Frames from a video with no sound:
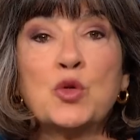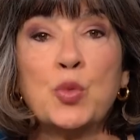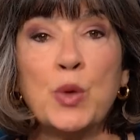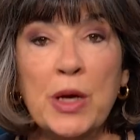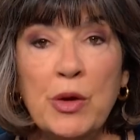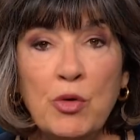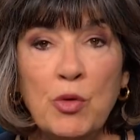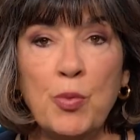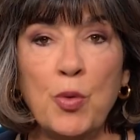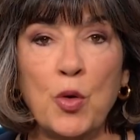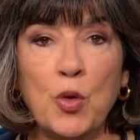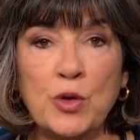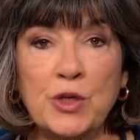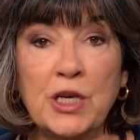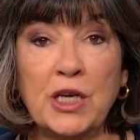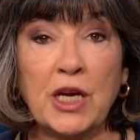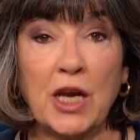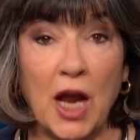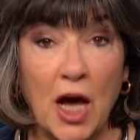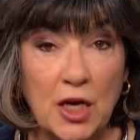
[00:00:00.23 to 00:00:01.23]
we
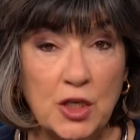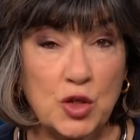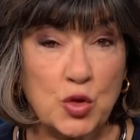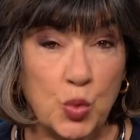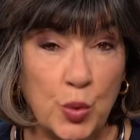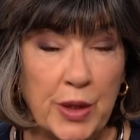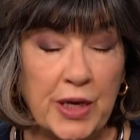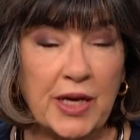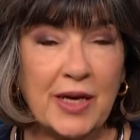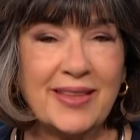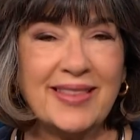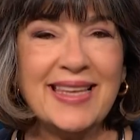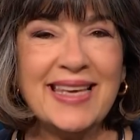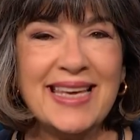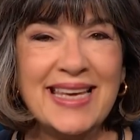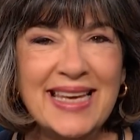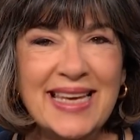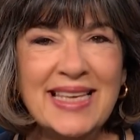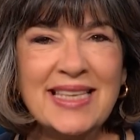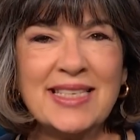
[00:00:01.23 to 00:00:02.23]
reported last week, the
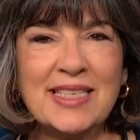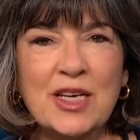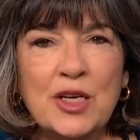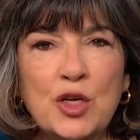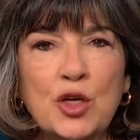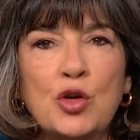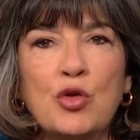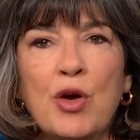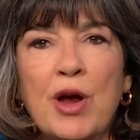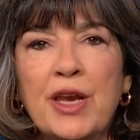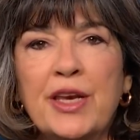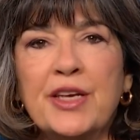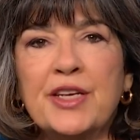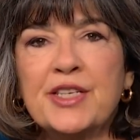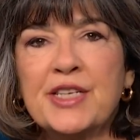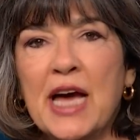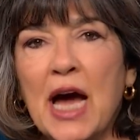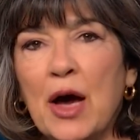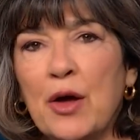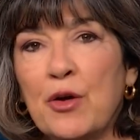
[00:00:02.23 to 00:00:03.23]
eastern Ukrainian
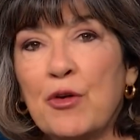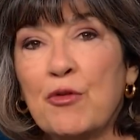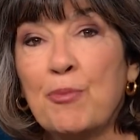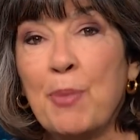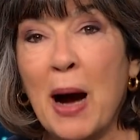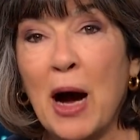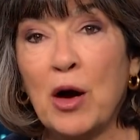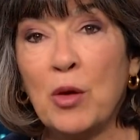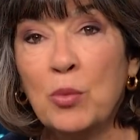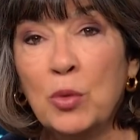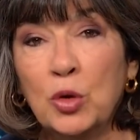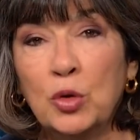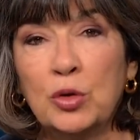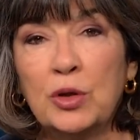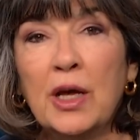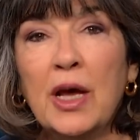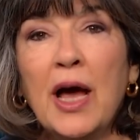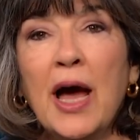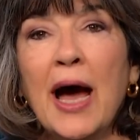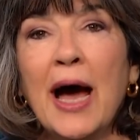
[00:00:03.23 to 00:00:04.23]
town of Bakhmut
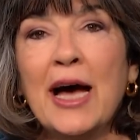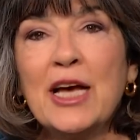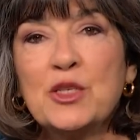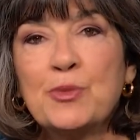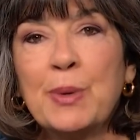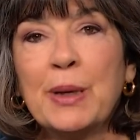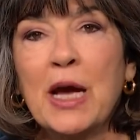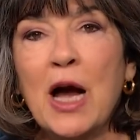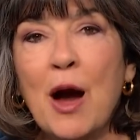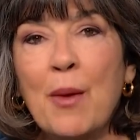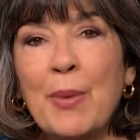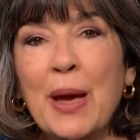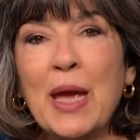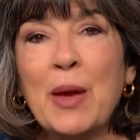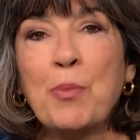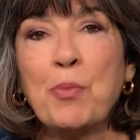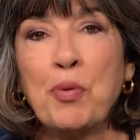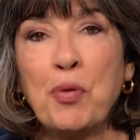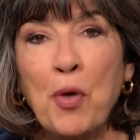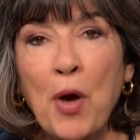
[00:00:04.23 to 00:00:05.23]
has become a
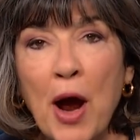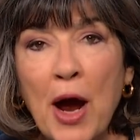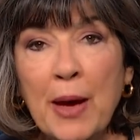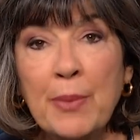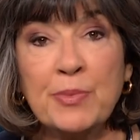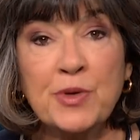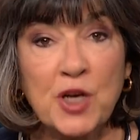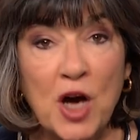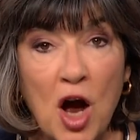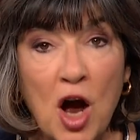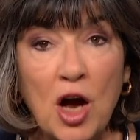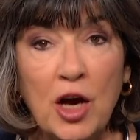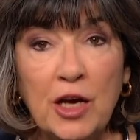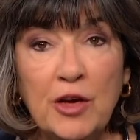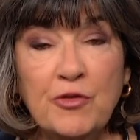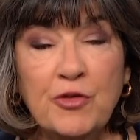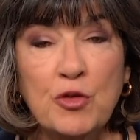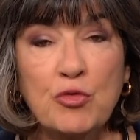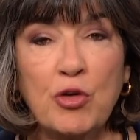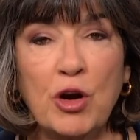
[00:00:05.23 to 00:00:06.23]
prime
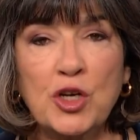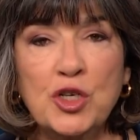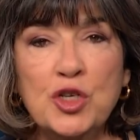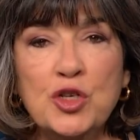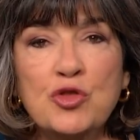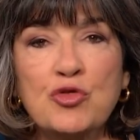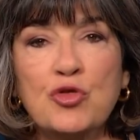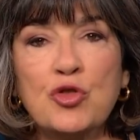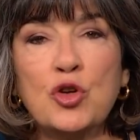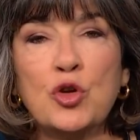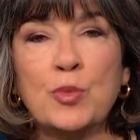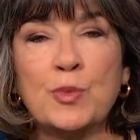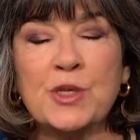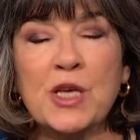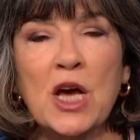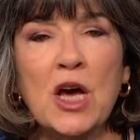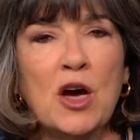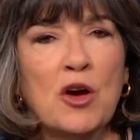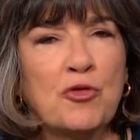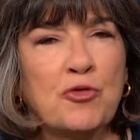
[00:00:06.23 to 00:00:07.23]
target for Russian troops.
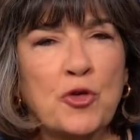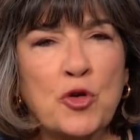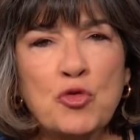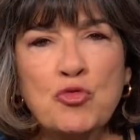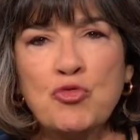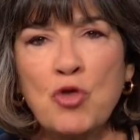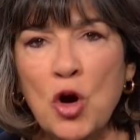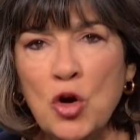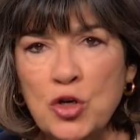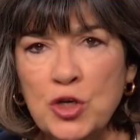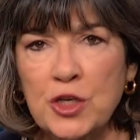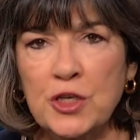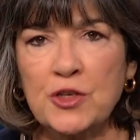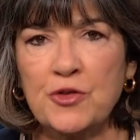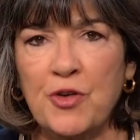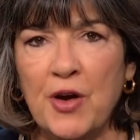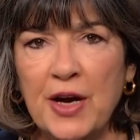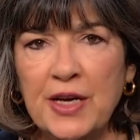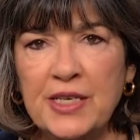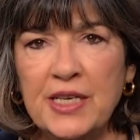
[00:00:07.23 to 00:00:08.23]
Ferocious
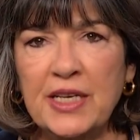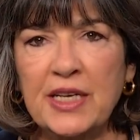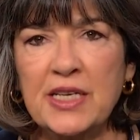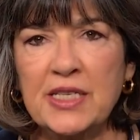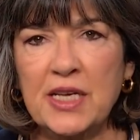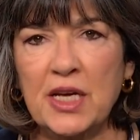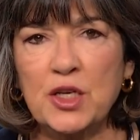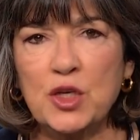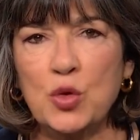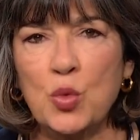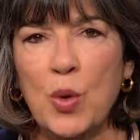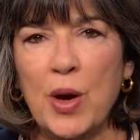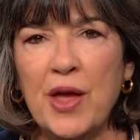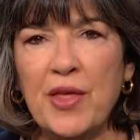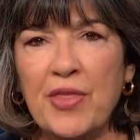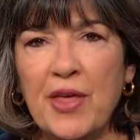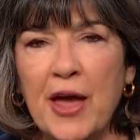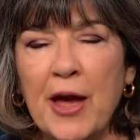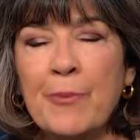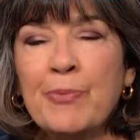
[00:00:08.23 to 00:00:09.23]
fighting is underway
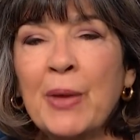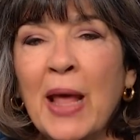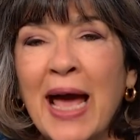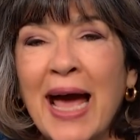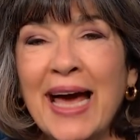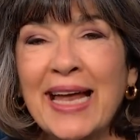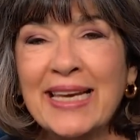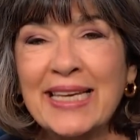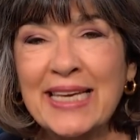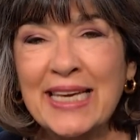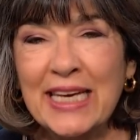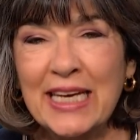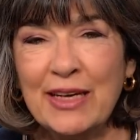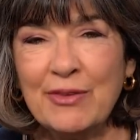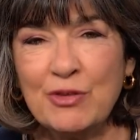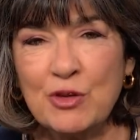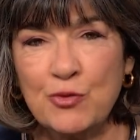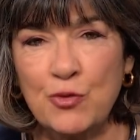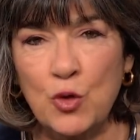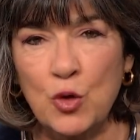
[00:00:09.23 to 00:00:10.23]
there, and
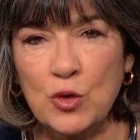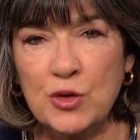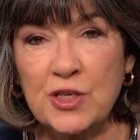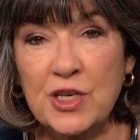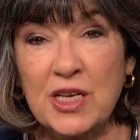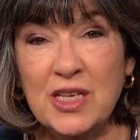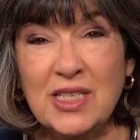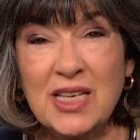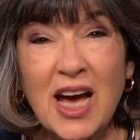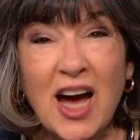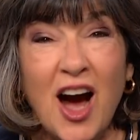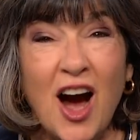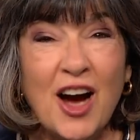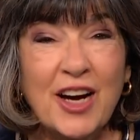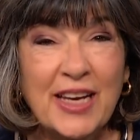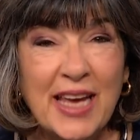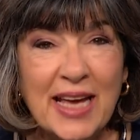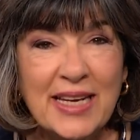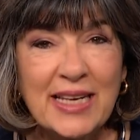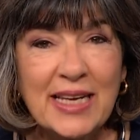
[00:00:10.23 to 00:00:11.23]
Kyiv's forces are
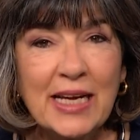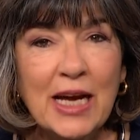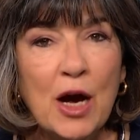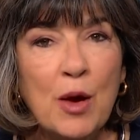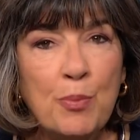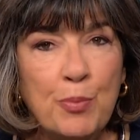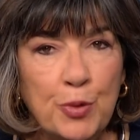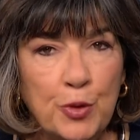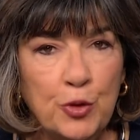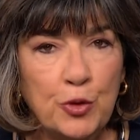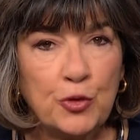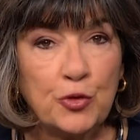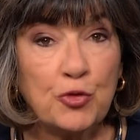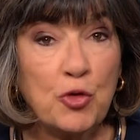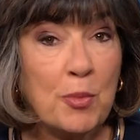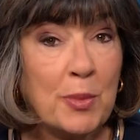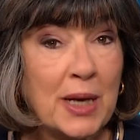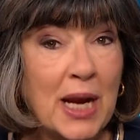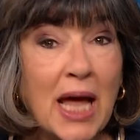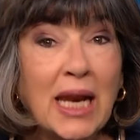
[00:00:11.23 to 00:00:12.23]
getting a boost
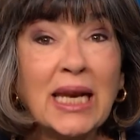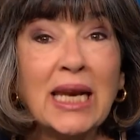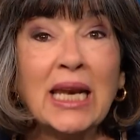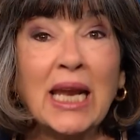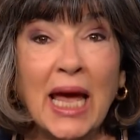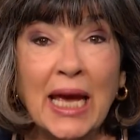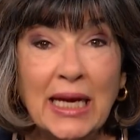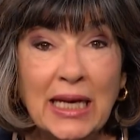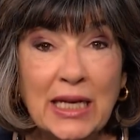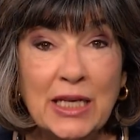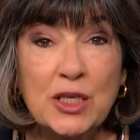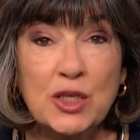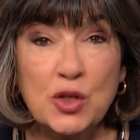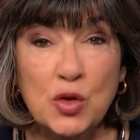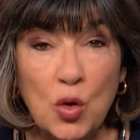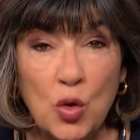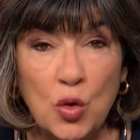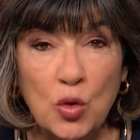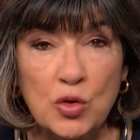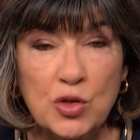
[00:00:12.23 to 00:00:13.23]
from an unlikely
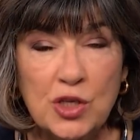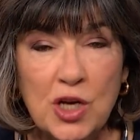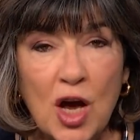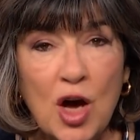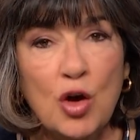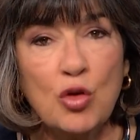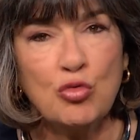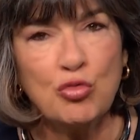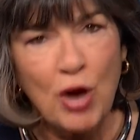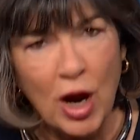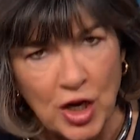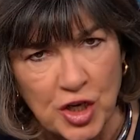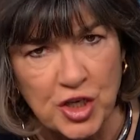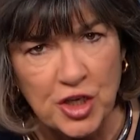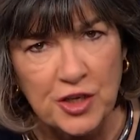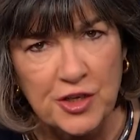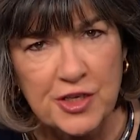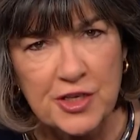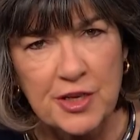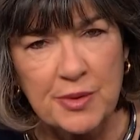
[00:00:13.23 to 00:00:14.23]
source
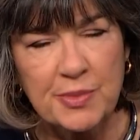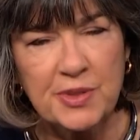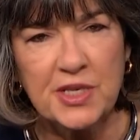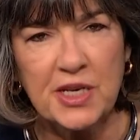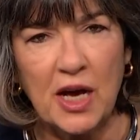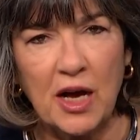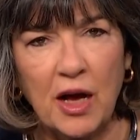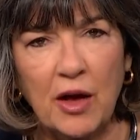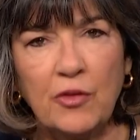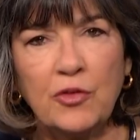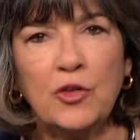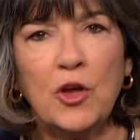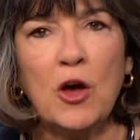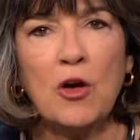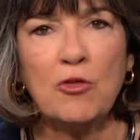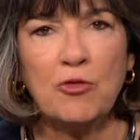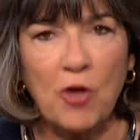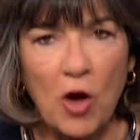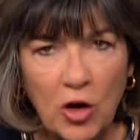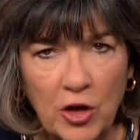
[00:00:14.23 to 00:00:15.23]
Russians themselves,
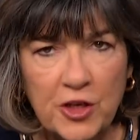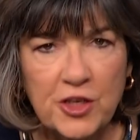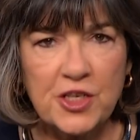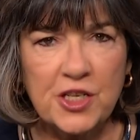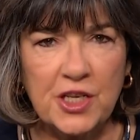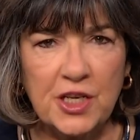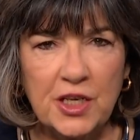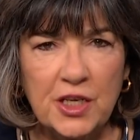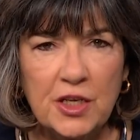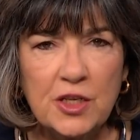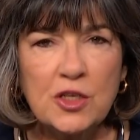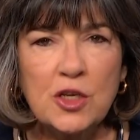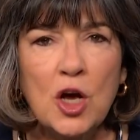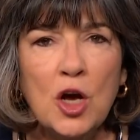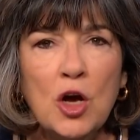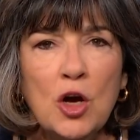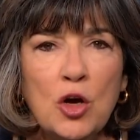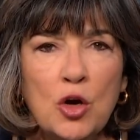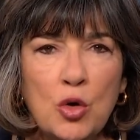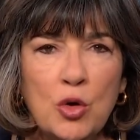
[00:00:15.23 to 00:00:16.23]
volunteers,
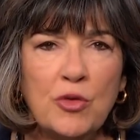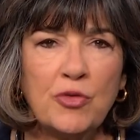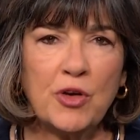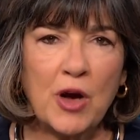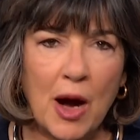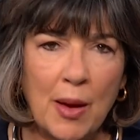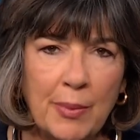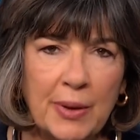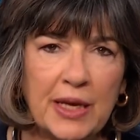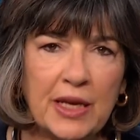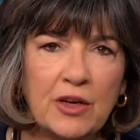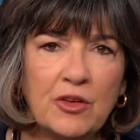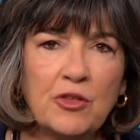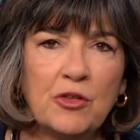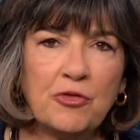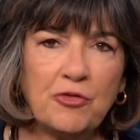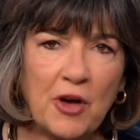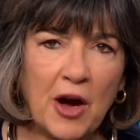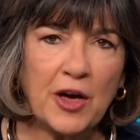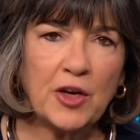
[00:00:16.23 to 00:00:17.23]
who have come in to
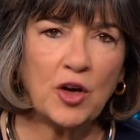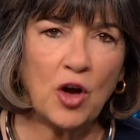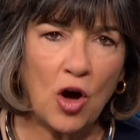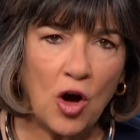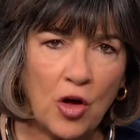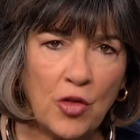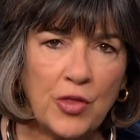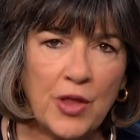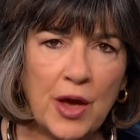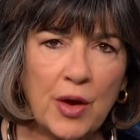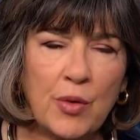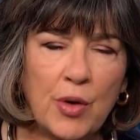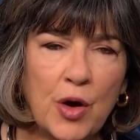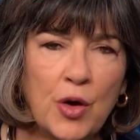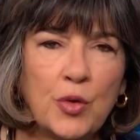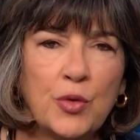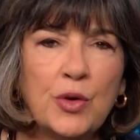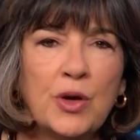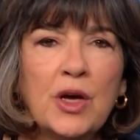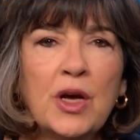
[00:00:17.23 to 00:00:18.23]
fight on their
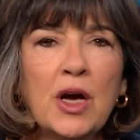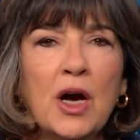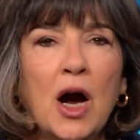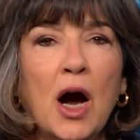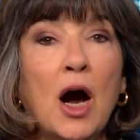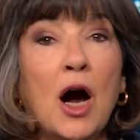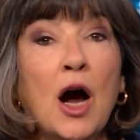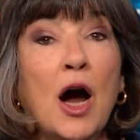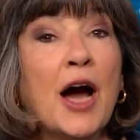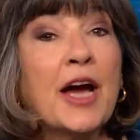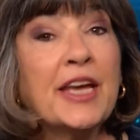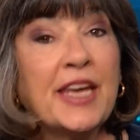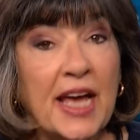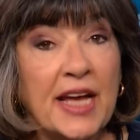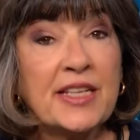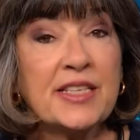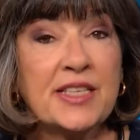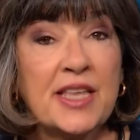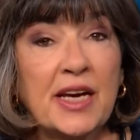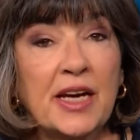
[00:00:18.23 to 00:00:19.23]
own uh,
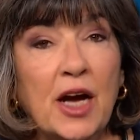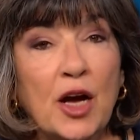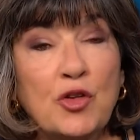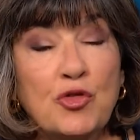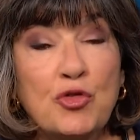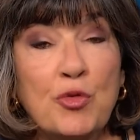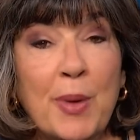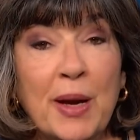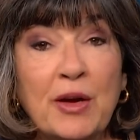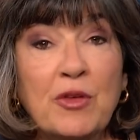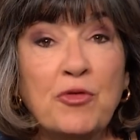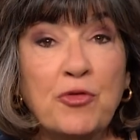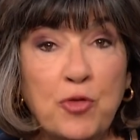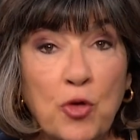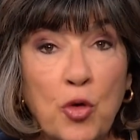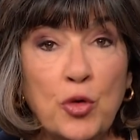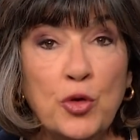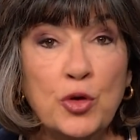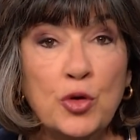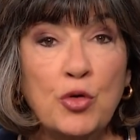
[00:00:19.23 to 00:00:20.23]
against their countrymen and
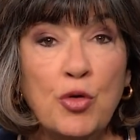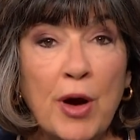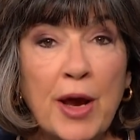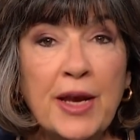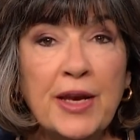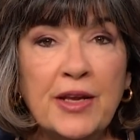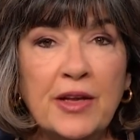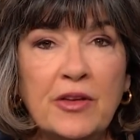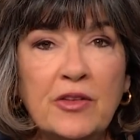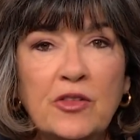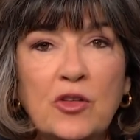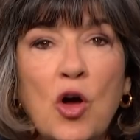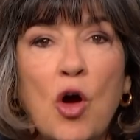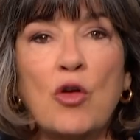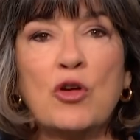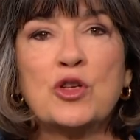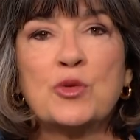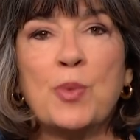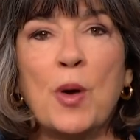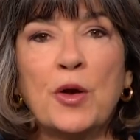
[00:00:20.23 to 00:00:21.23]
for Ukrainians.
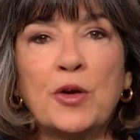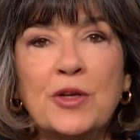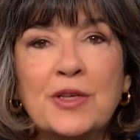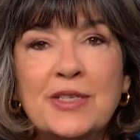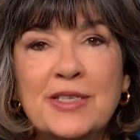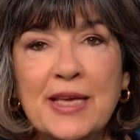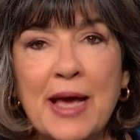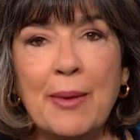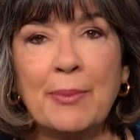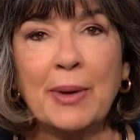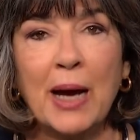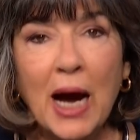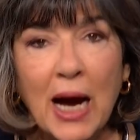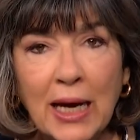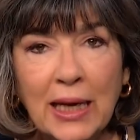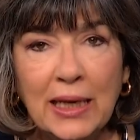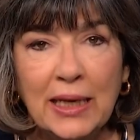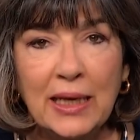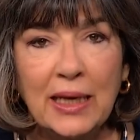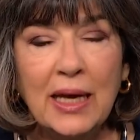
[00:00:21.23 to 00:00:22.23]
Correspondent Sam
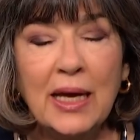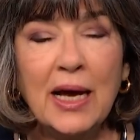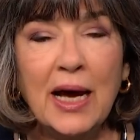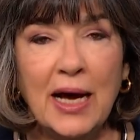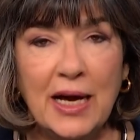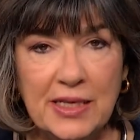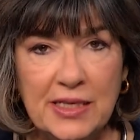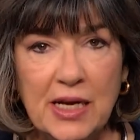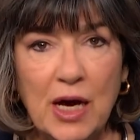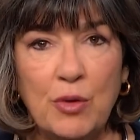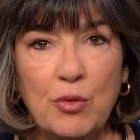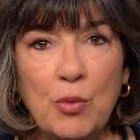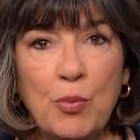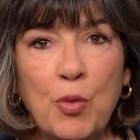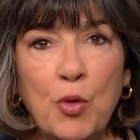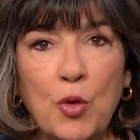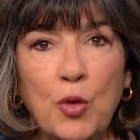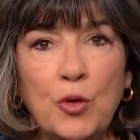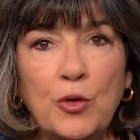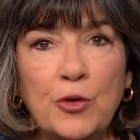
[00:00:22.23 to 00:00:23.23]
Kiley has our
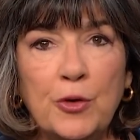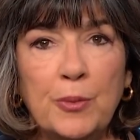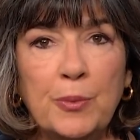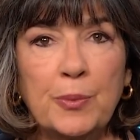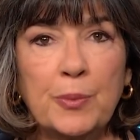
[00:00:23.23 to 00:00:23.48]
report.